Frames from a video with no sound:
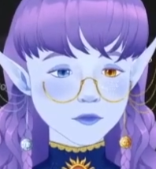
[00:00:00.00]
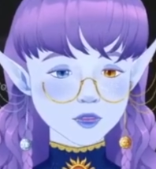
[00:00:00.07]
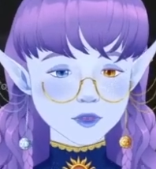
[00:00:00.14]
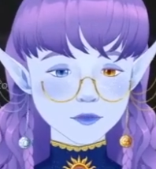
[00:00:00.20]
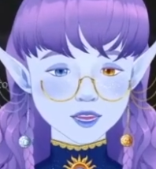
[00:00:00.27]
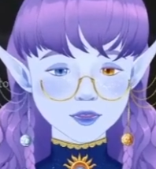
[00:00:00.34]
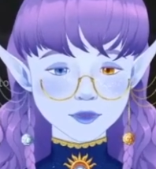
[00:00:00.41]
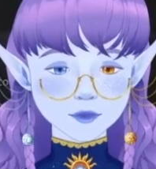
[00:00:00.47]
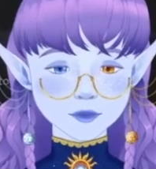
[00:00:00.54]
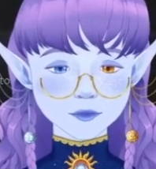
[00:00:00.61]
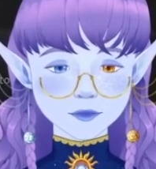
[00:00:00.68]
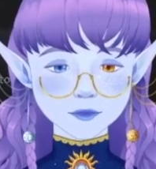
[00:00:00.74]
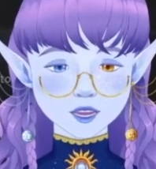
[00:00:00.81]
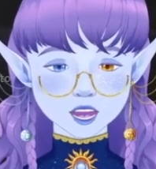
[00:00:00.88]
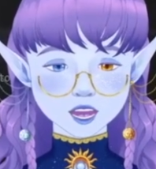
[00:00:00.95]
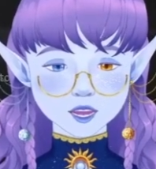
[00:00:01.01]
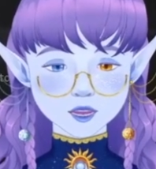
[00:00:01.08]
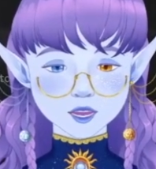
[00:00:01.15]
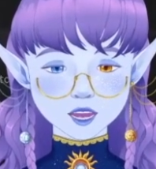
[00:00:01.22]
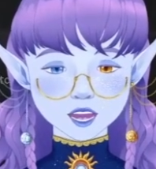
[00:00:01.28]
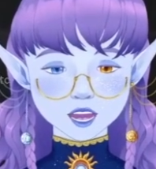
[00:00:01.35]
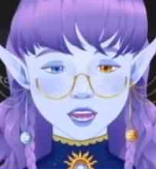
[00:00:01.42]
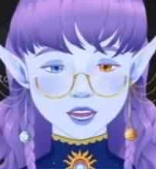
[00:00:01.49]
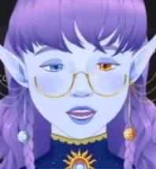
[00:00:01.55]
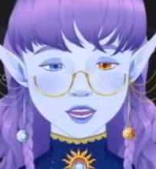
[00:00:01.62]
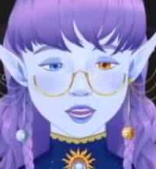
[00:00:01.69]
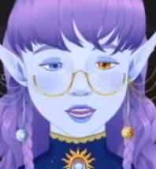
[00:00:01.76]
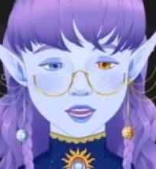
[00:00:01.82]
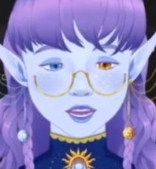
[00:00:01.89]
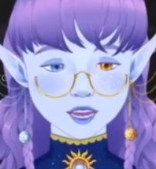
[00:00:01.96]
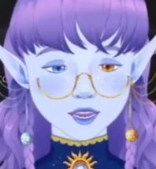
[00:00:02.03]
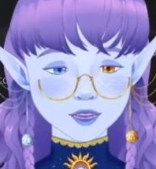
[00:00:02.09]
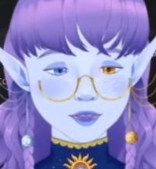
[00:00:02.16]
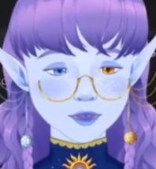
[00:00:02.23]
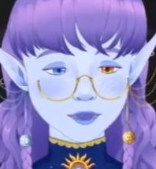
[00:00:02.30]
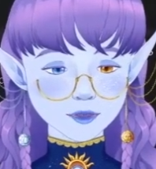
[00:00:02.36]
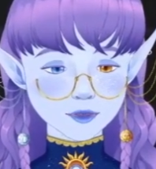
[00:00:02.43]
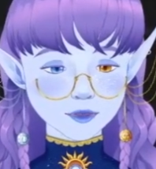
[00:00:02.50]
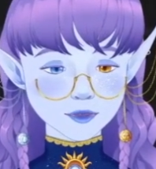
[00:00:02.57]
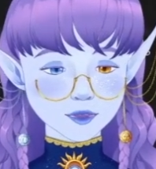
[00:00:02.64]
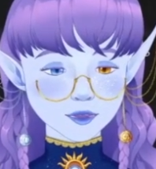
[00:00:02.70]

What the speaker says: That's fair, I guess.